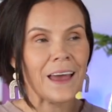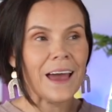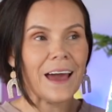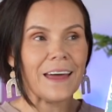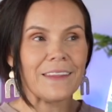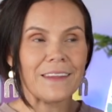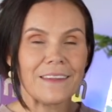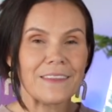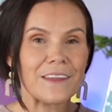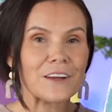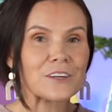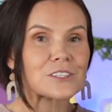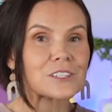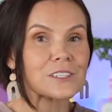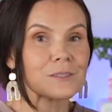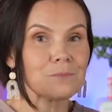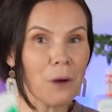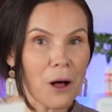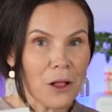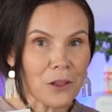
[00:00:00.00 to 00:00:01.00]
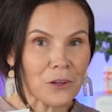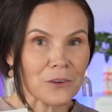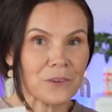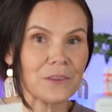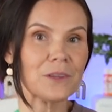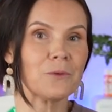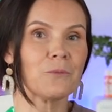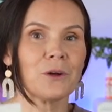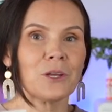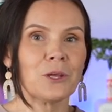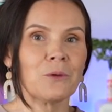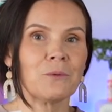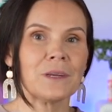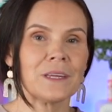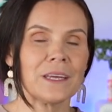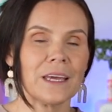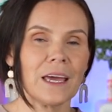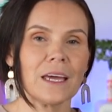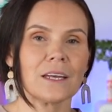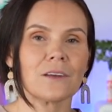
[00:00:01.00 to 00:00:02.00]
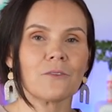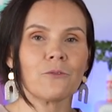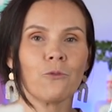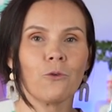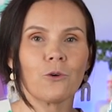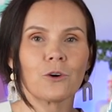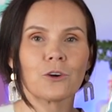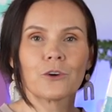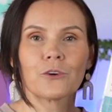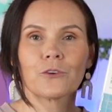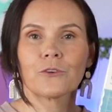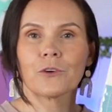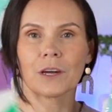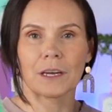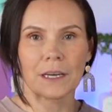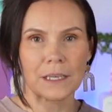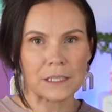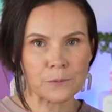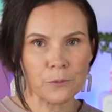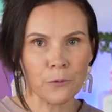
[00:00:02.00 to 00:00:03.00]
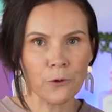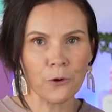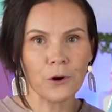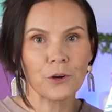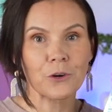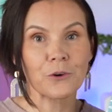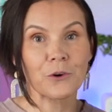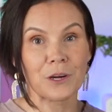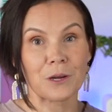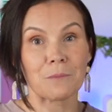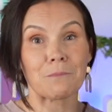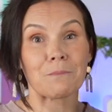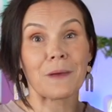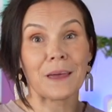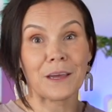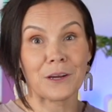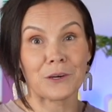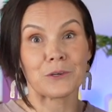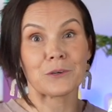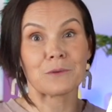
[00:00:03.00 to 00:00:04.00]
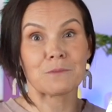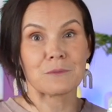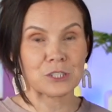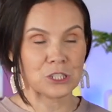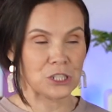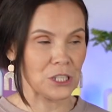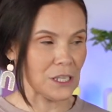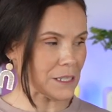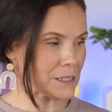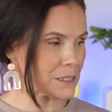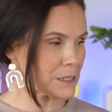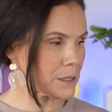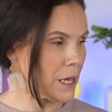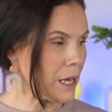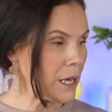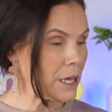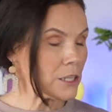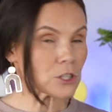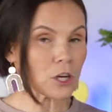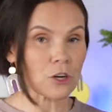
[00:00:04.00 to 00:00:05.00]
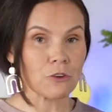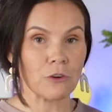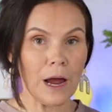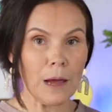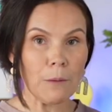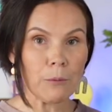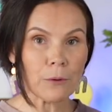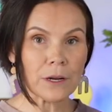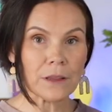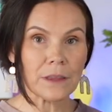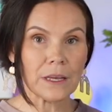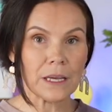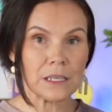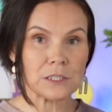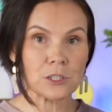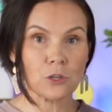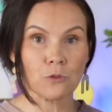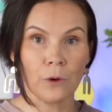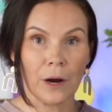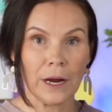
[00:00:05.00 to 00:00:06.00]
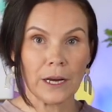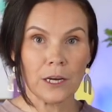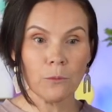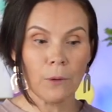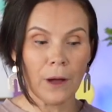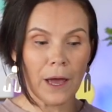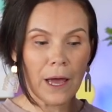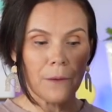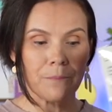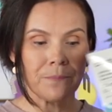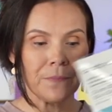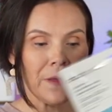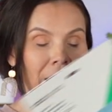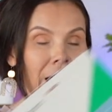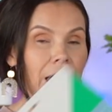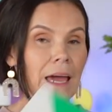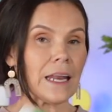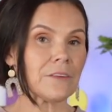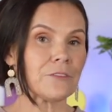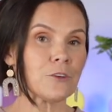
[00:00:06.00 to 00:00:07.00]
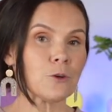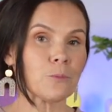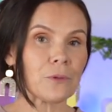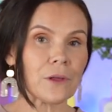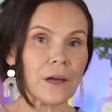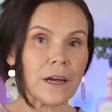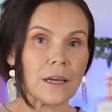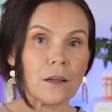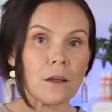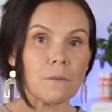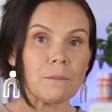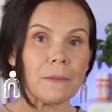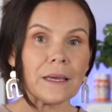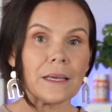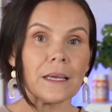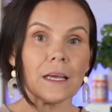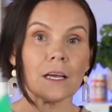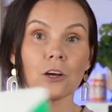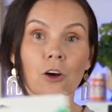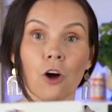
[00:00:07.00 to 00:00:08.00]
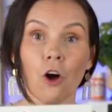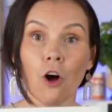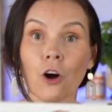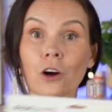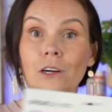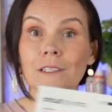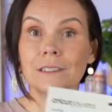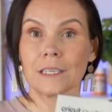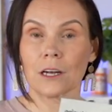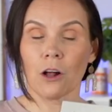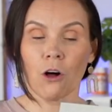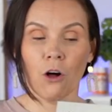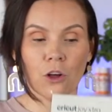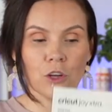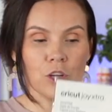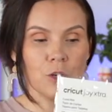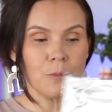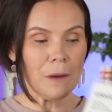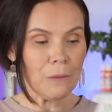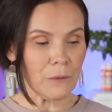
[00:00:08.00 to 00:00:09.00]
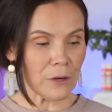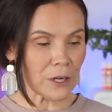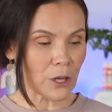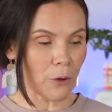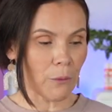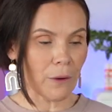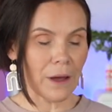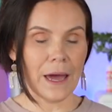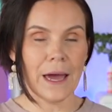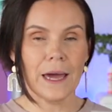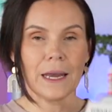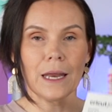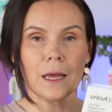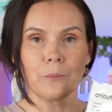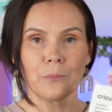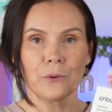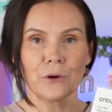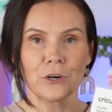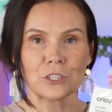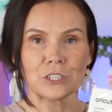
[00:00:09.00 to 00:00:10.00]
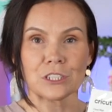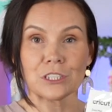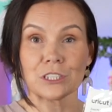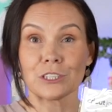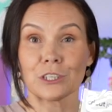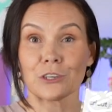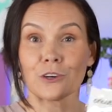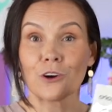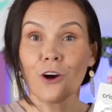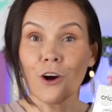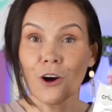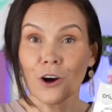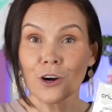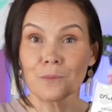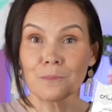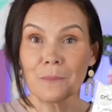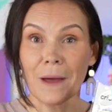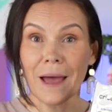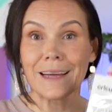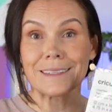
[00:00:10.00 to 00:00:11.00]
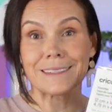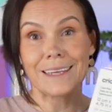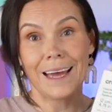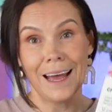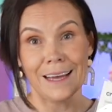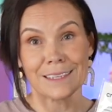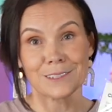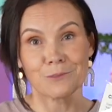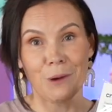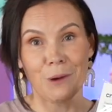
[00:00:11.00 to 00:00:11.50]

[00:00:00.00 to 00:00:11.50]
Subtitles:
And then they're smaller than what you would get for your Cricut Explorer, Cricut Maker machines. So I'd grab one of these right away. And if you plan on making cards at all, you may want to go ahead and purchase their card mat as